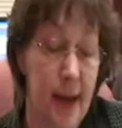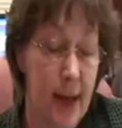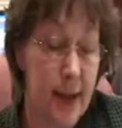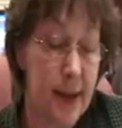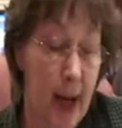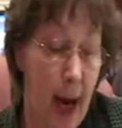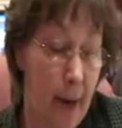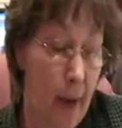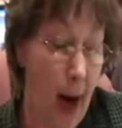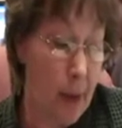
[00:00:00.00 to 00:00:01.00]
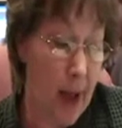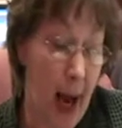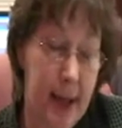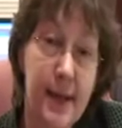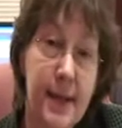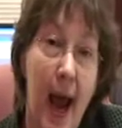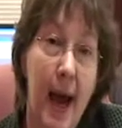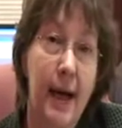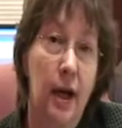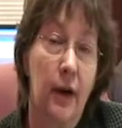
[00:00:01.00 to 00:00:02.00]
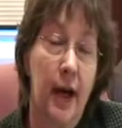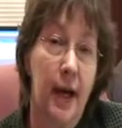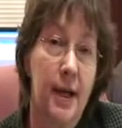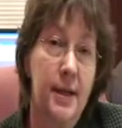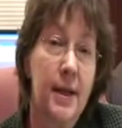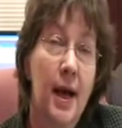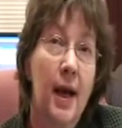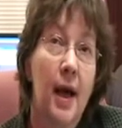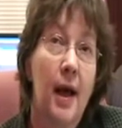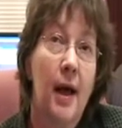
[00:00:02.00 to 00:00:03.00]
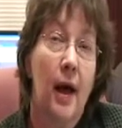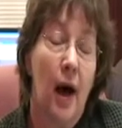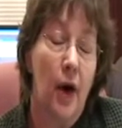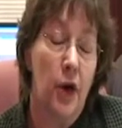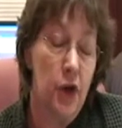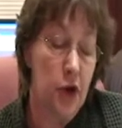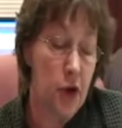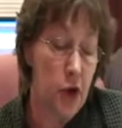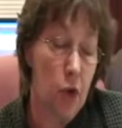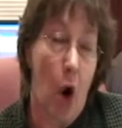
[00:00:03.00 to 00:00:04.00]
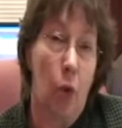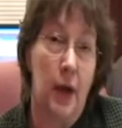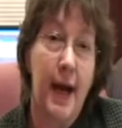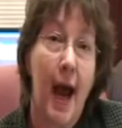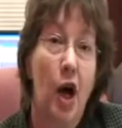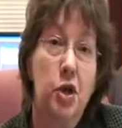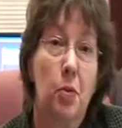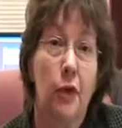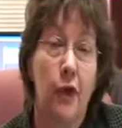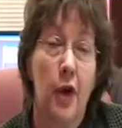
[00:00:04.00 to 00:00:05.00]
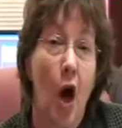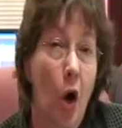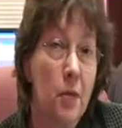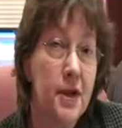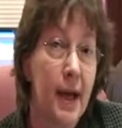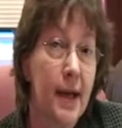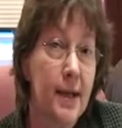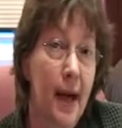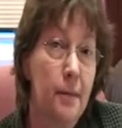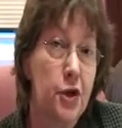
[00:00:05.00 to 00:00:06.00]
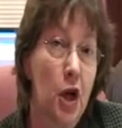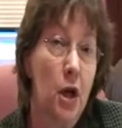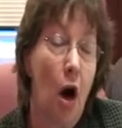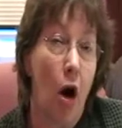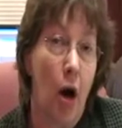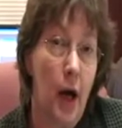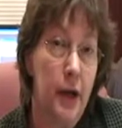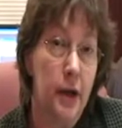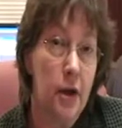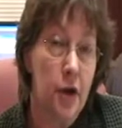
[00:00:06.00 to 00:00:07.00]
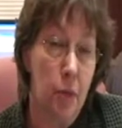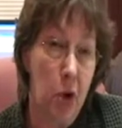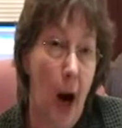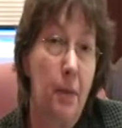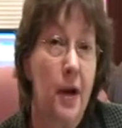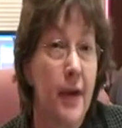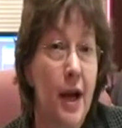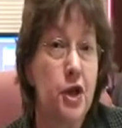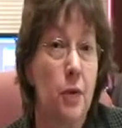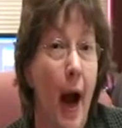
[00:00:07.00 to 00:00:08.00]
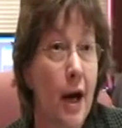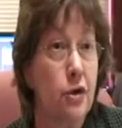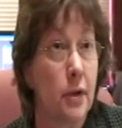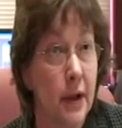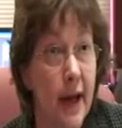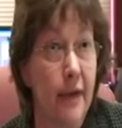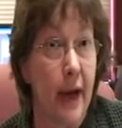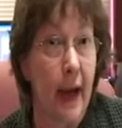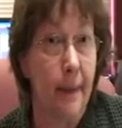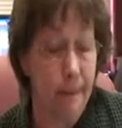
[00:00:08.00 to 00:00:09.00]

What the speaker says: that's I would like to say here is you're only eligible for the homestead exemption on the property that you actually live in.